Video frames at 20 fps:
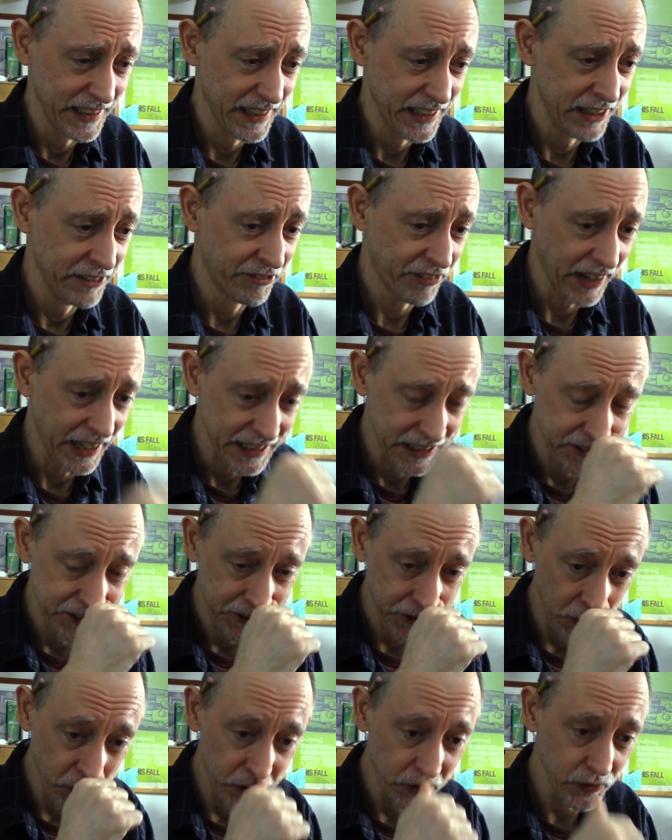if I
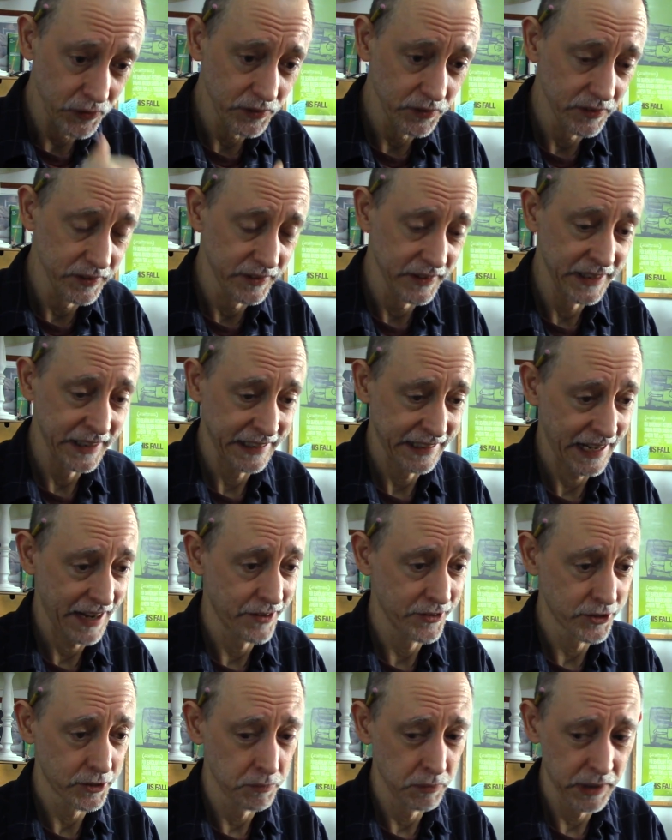don't
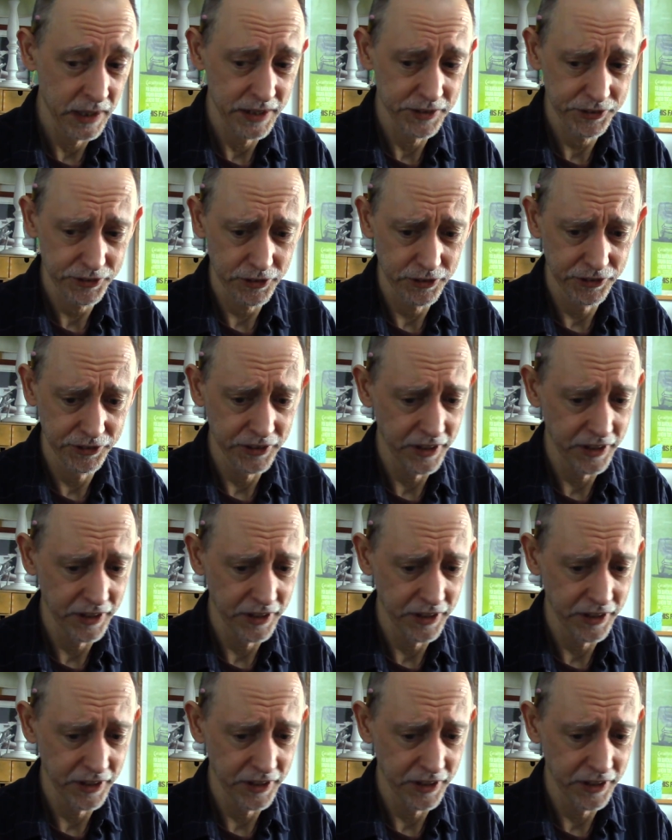encounter monsters,